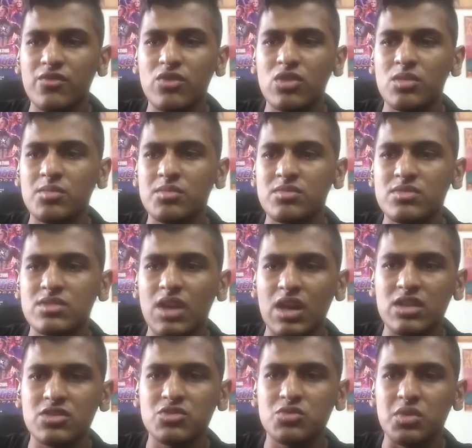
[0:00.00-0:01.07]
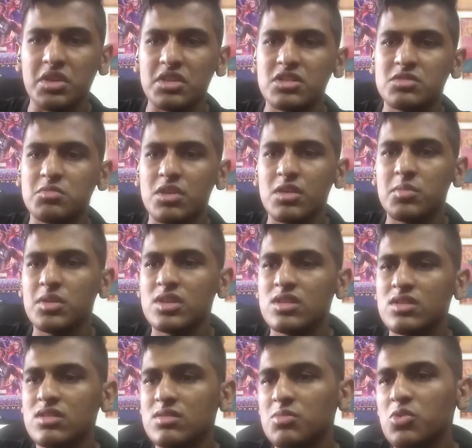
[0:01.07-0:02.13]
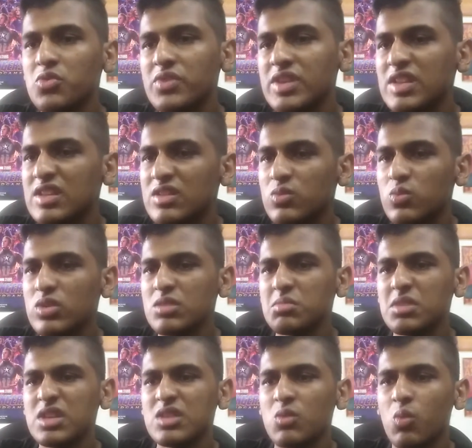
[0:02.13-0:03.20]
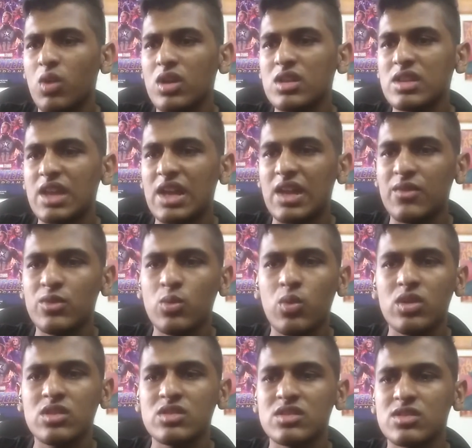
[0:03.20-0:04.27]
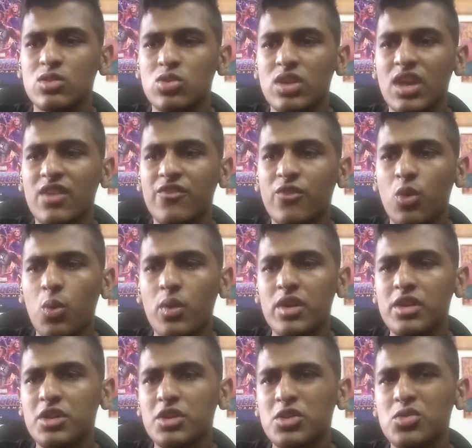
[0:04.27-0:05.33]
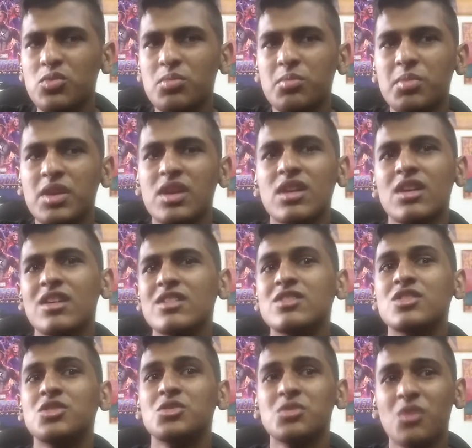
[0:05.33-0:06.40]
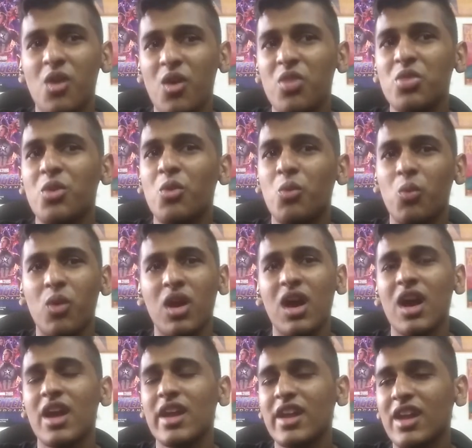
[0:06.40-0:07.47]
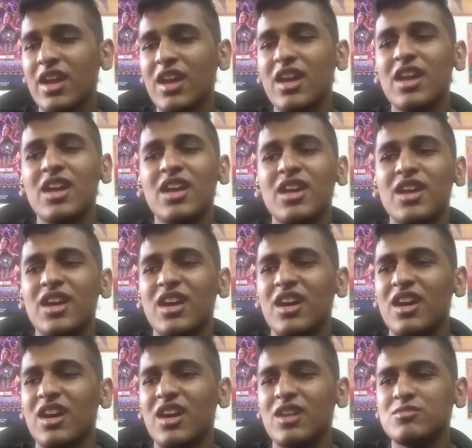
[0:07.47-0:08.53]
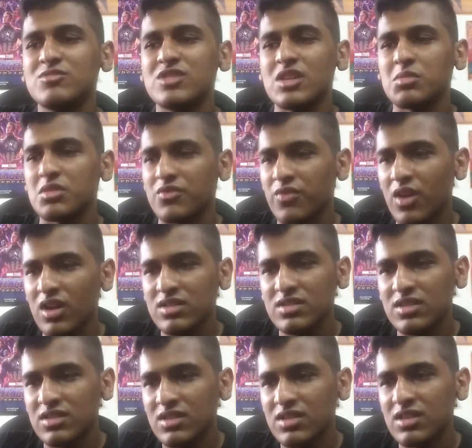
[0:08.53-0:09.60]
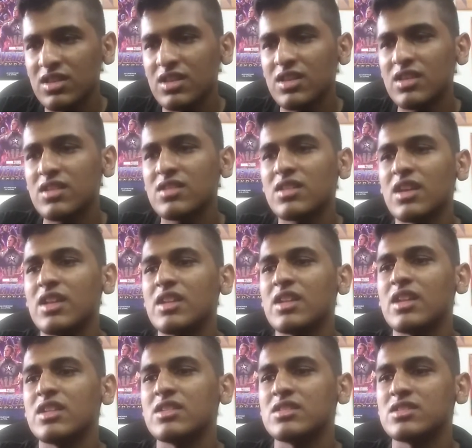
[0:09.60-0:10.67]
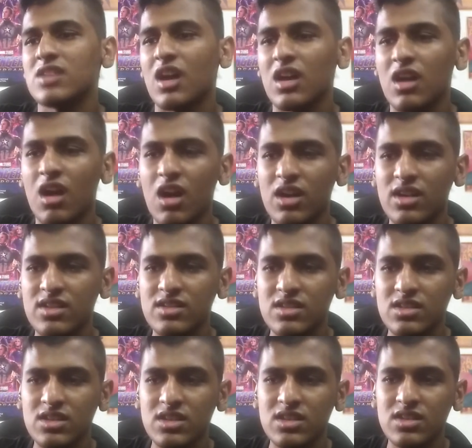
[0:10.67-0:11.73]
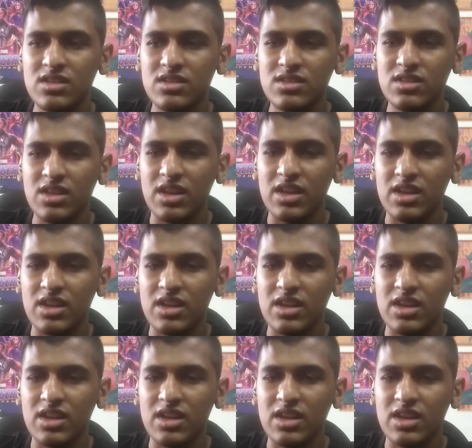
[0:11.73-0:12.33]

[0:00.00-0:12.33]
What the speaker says: from Doctor Strange, maybe this movie will be the one that everyone is looking forward to, because you all know why. Jamie Foxx is in this, and then the Doc Ock is in this, and